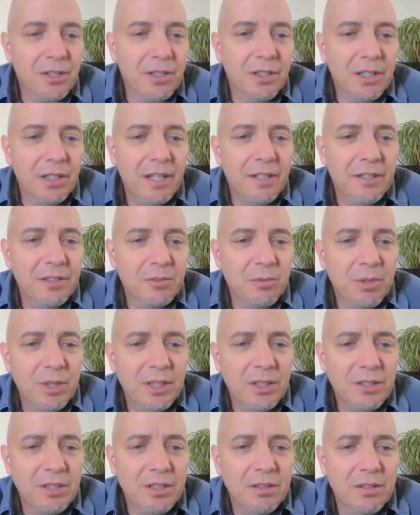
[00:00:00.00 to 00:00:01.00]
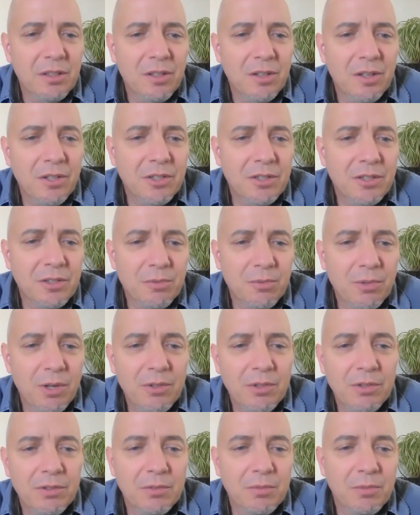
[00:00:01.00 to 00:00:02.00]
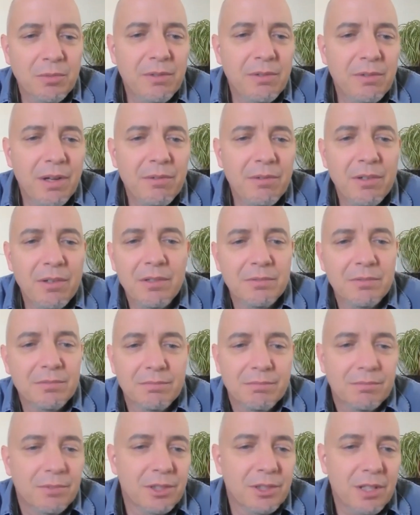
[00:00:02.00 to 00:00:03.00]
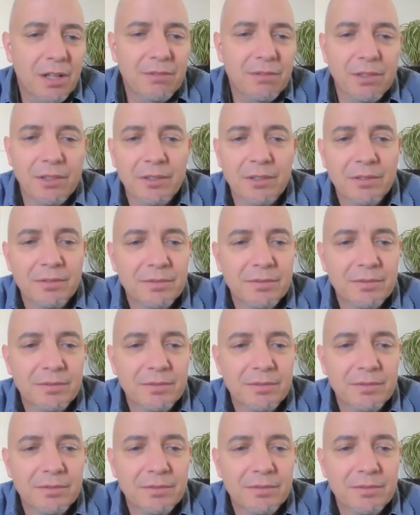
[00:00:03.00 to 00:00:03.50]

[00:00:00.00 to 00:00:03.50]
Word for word: and that is what is the largest rodent we've ever discovered?